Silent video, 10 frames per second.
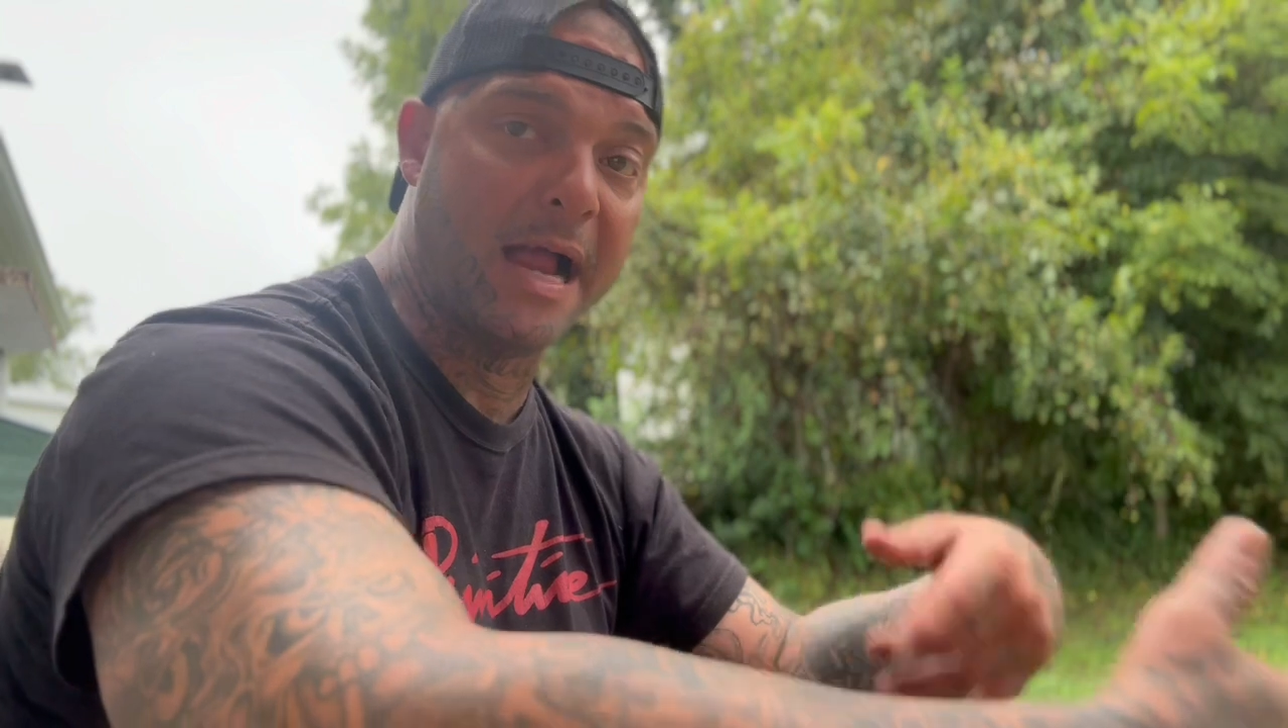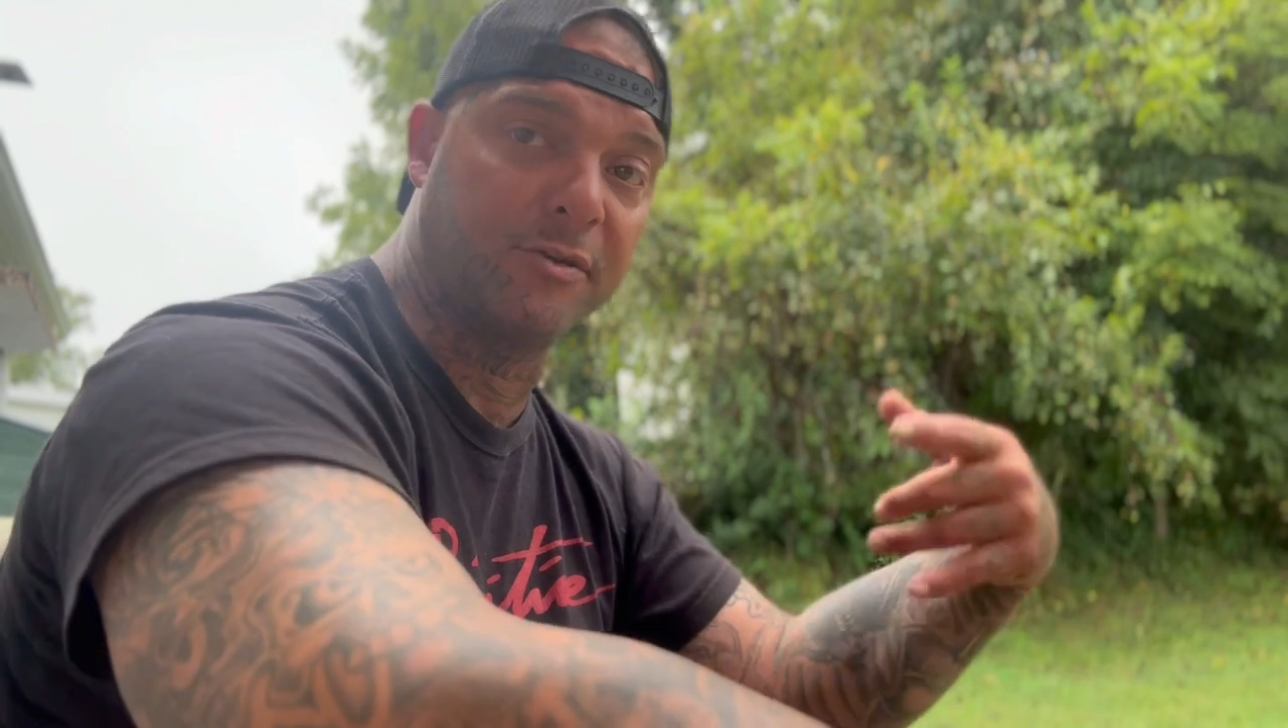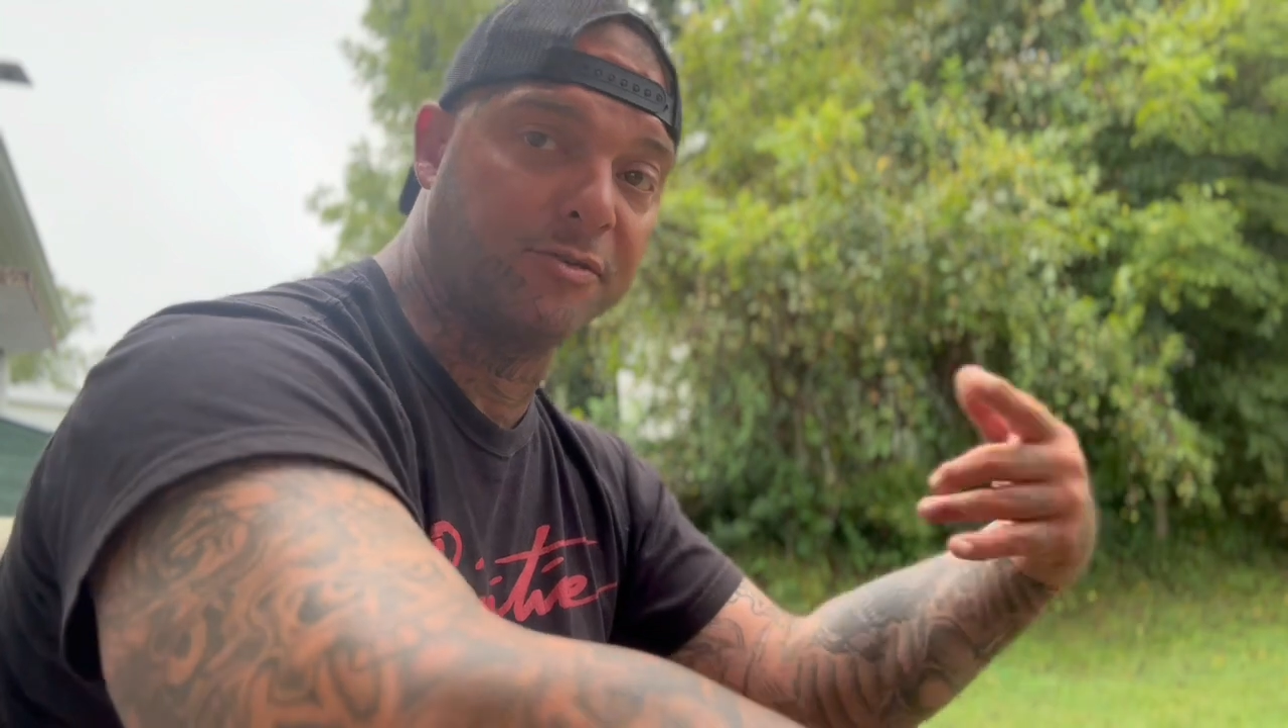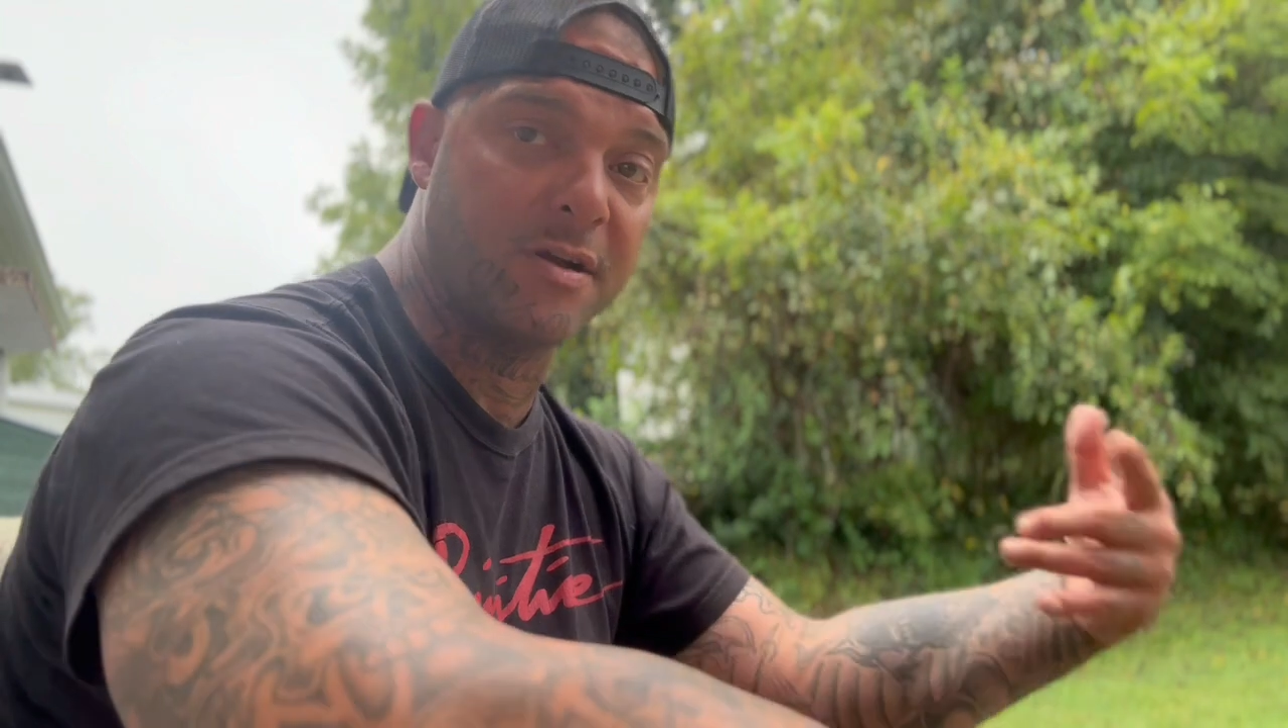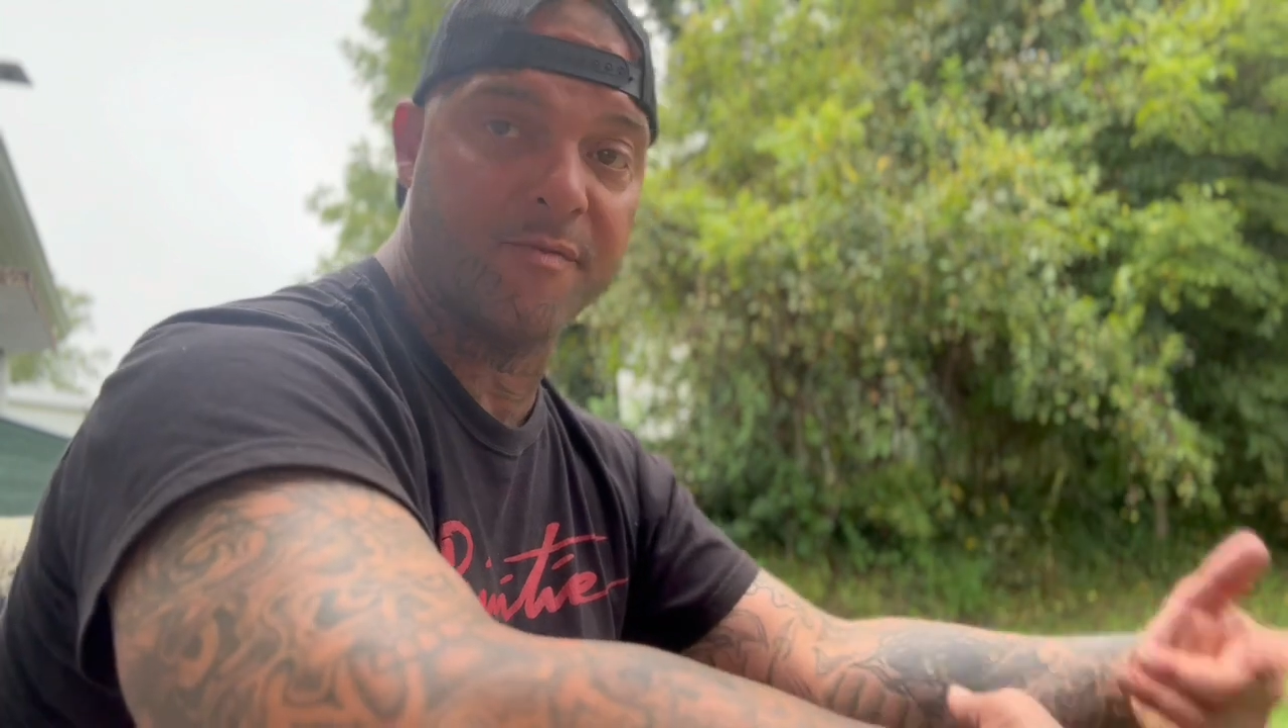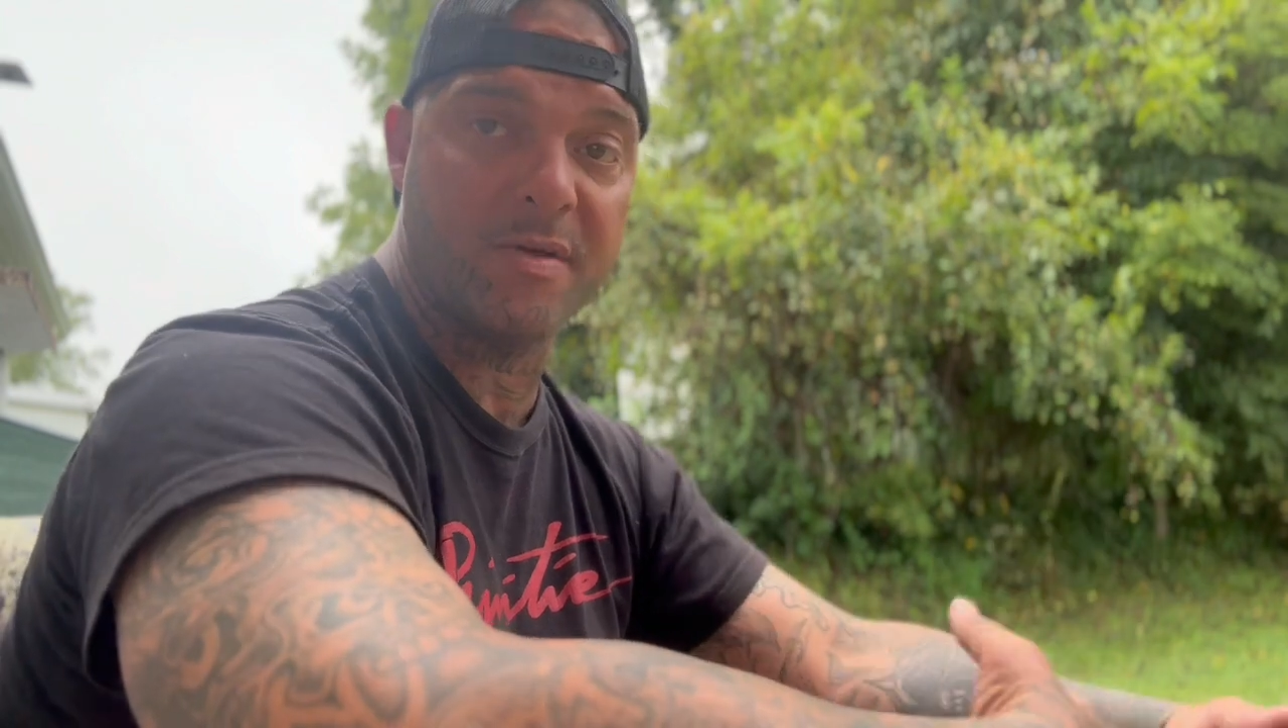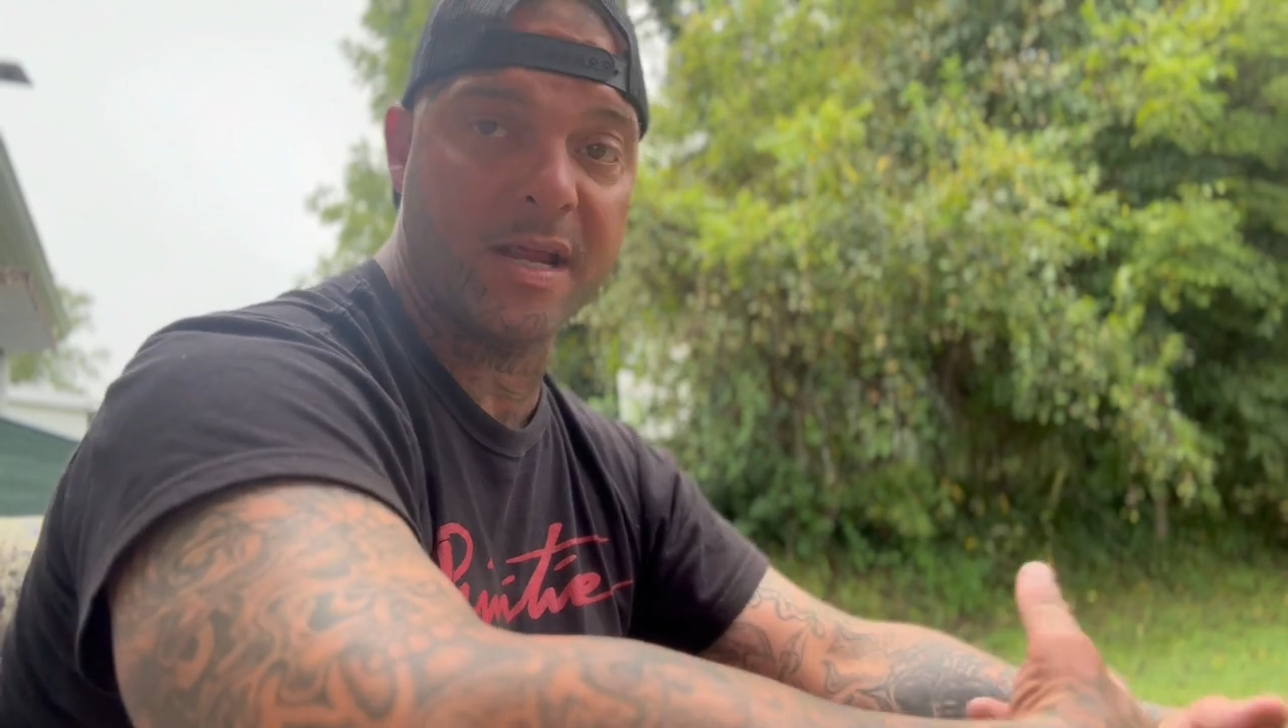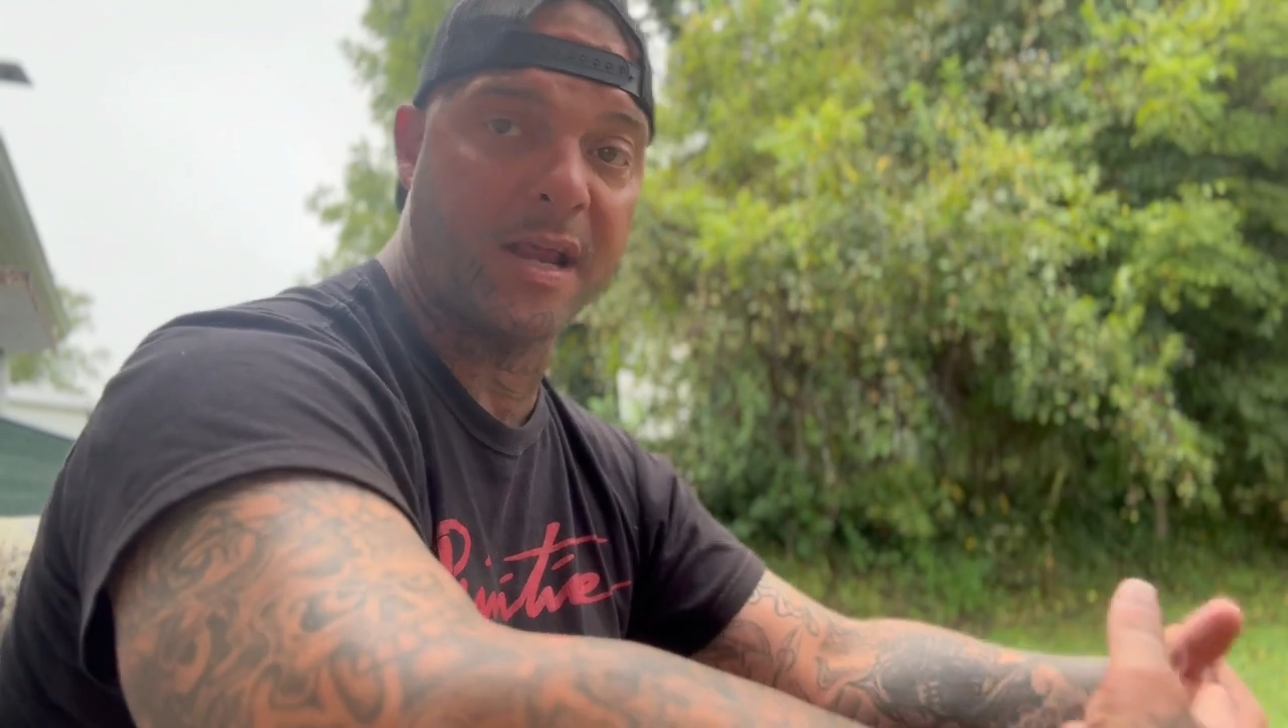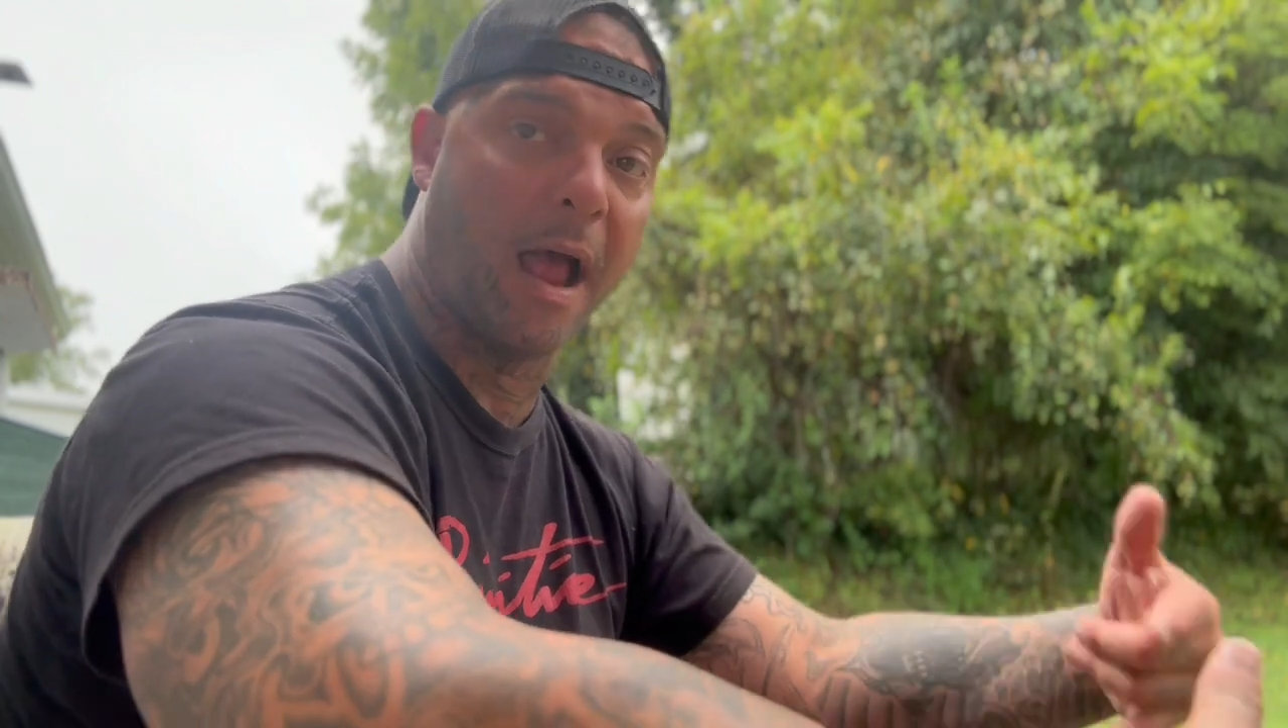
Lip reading: gonna do nothing with me.